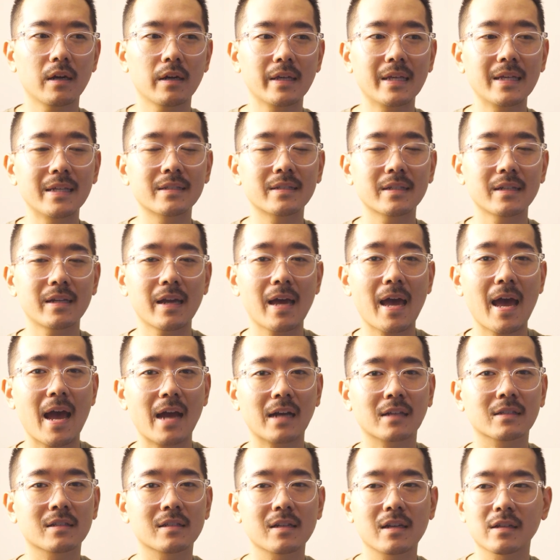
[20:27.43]
easy to
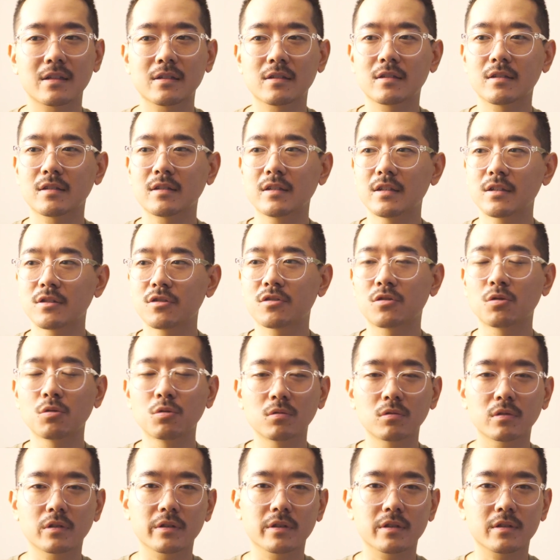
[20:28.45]
access. It's
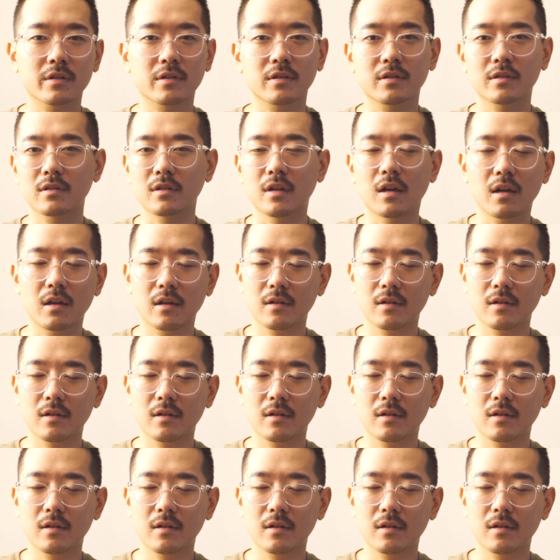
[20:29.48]
toolless.